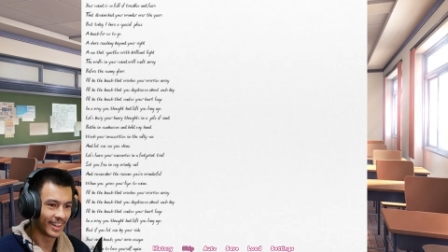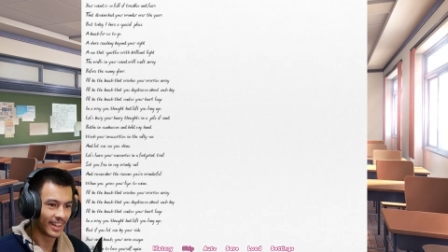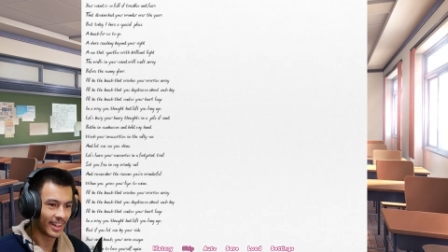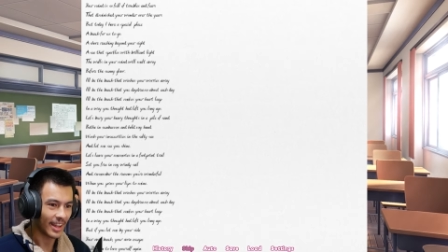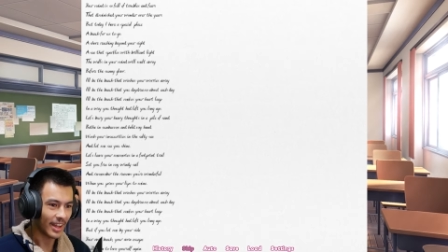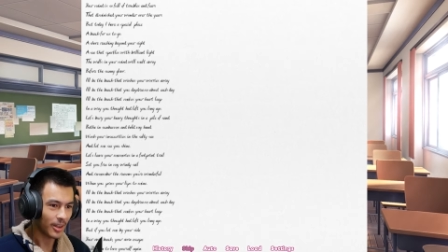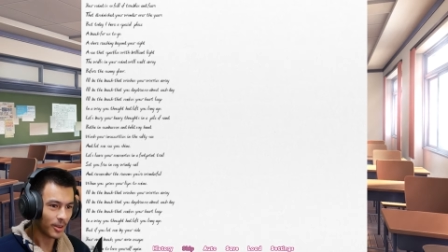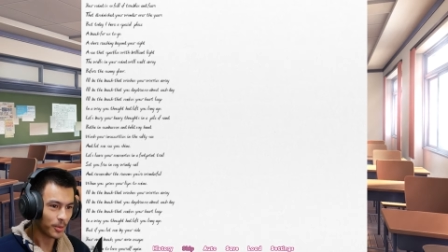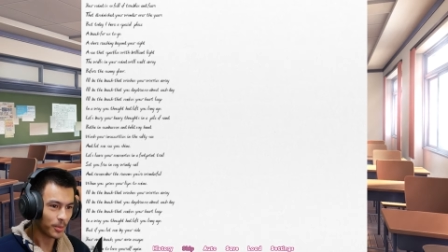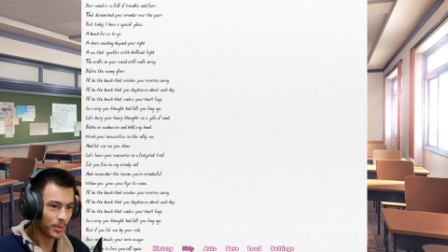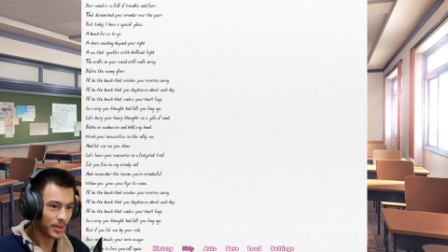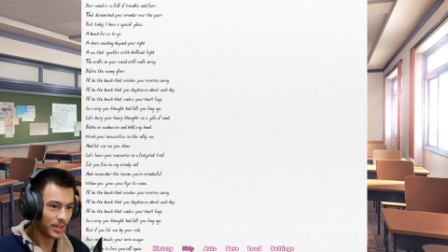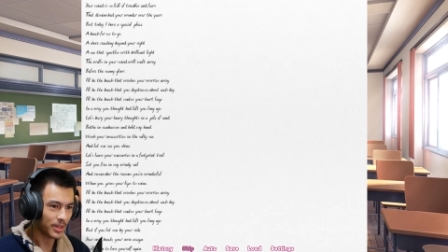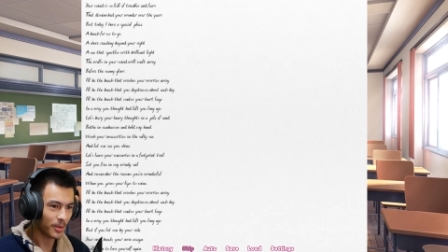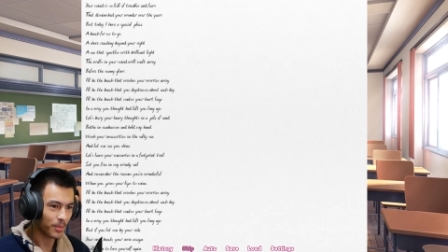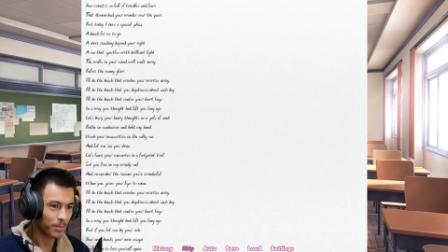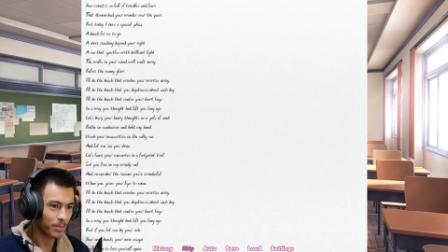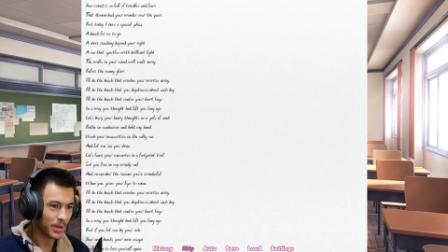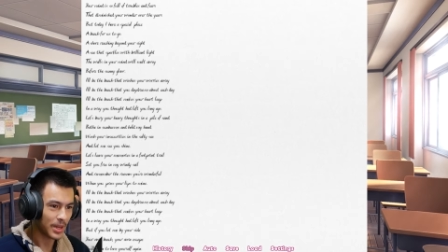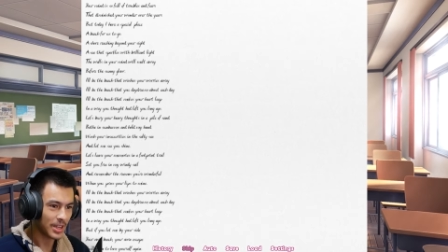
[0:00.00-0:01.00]
I'll be the
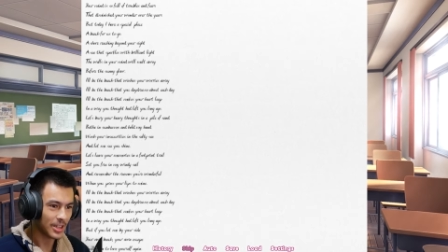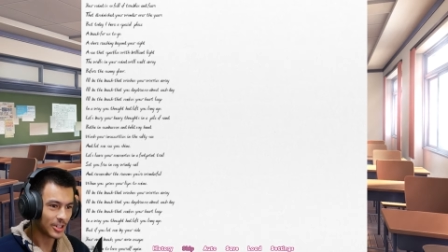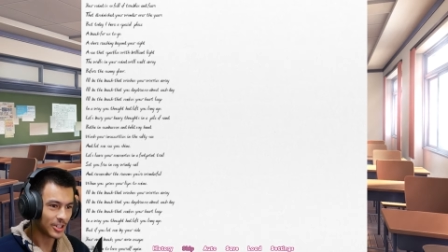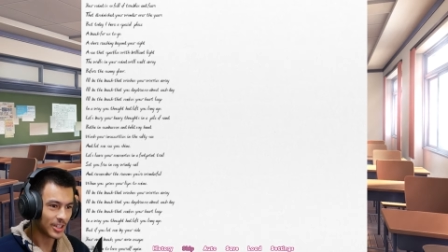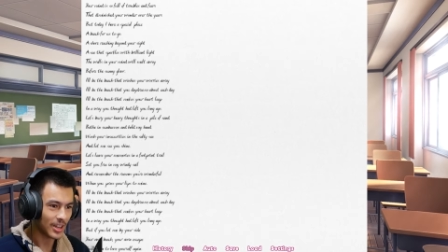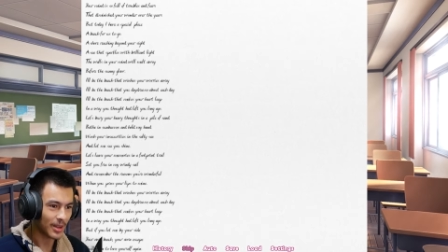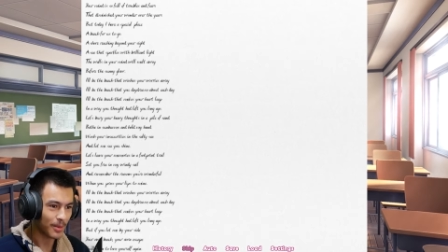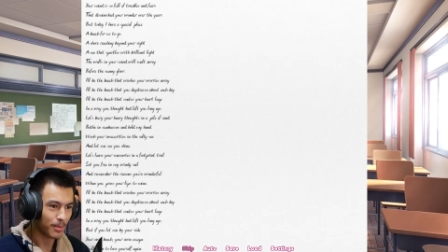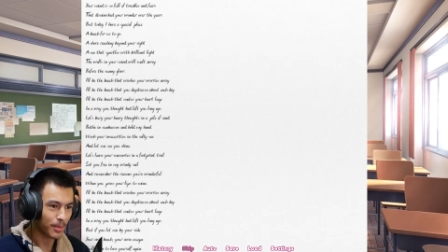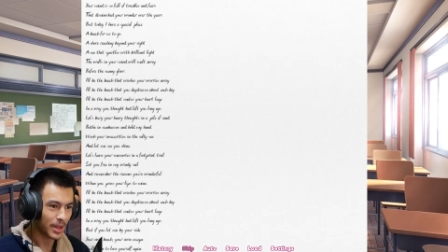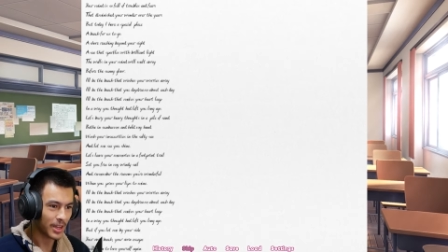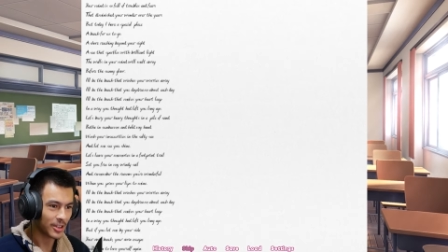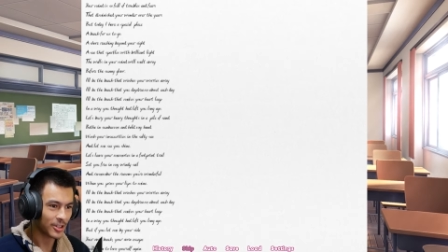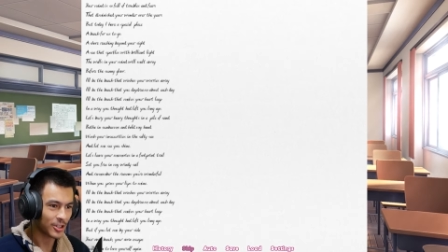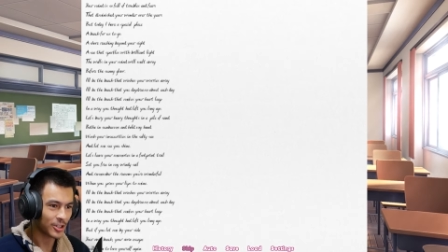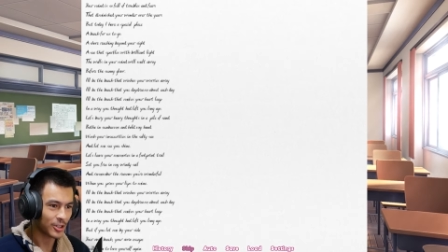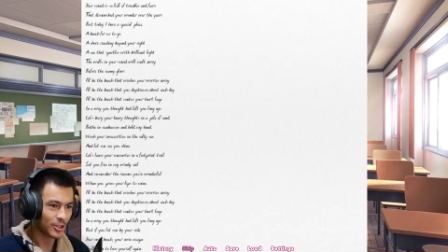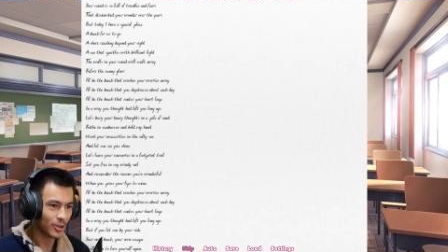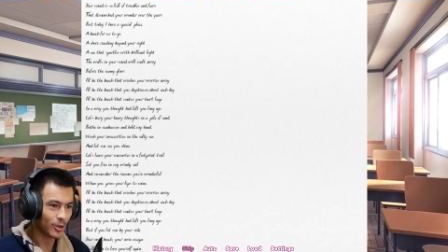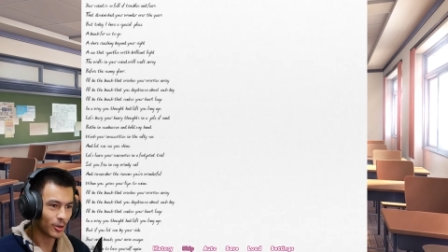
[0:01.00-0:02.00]
beach that
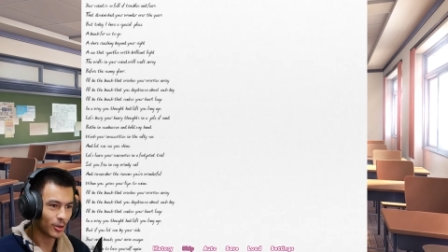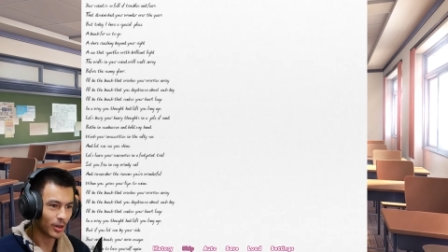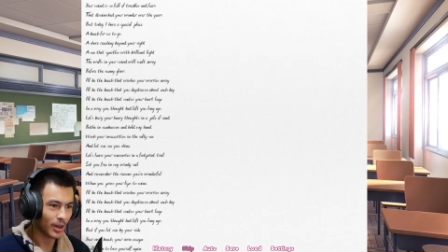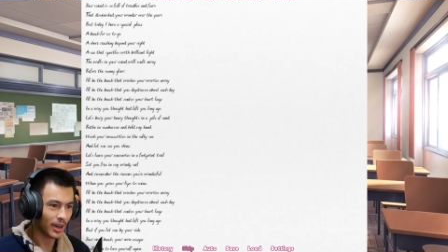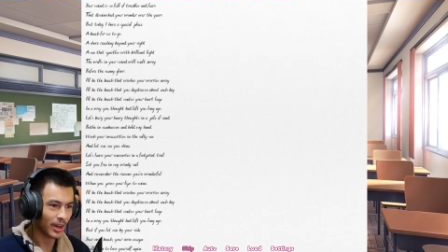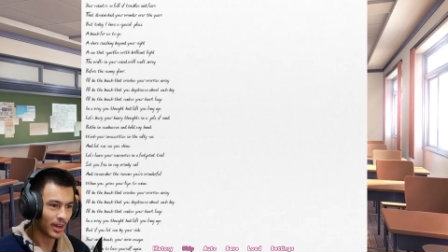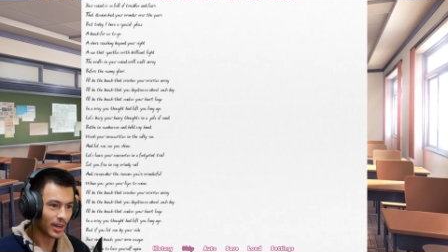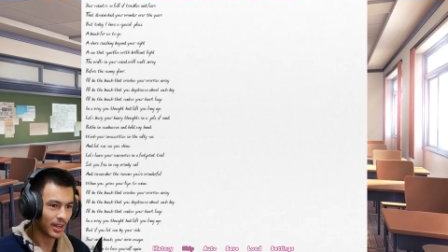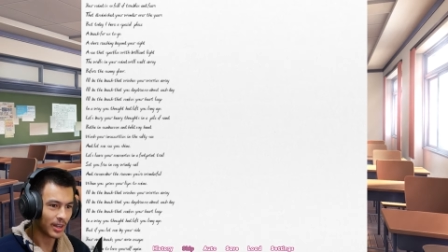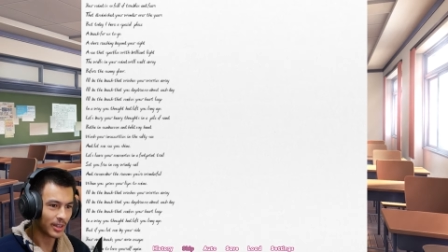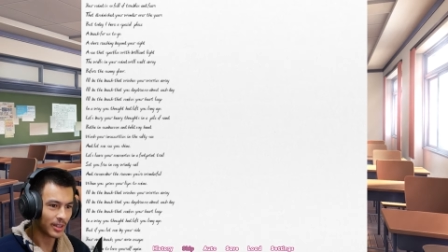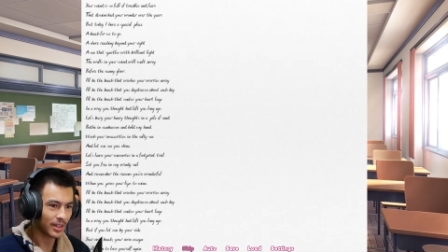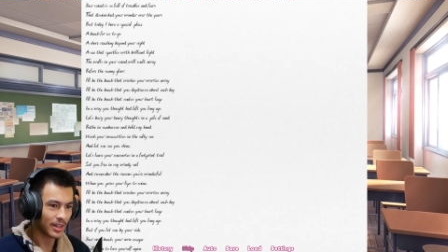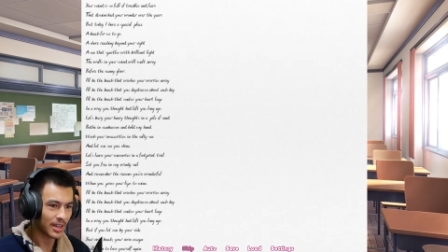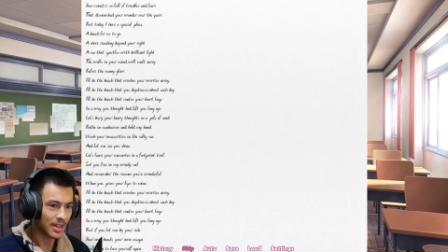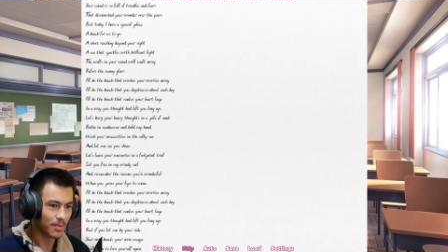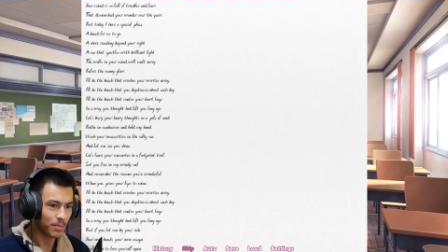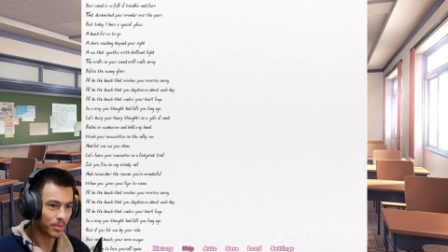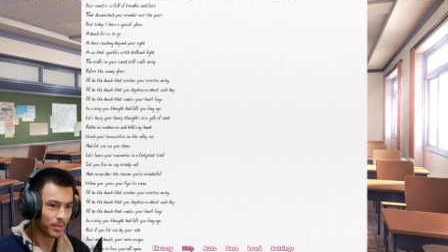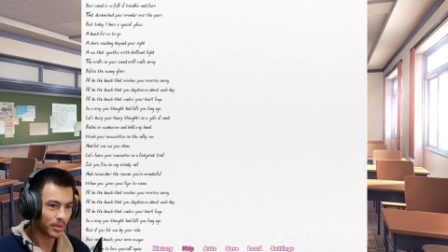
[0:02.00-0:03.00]
makes your heart
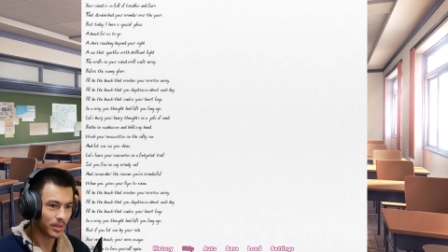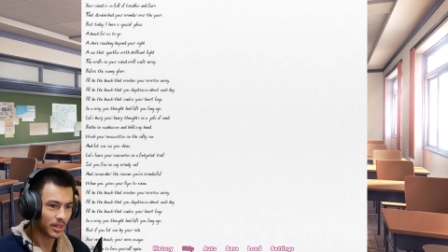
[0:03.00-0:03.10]
leap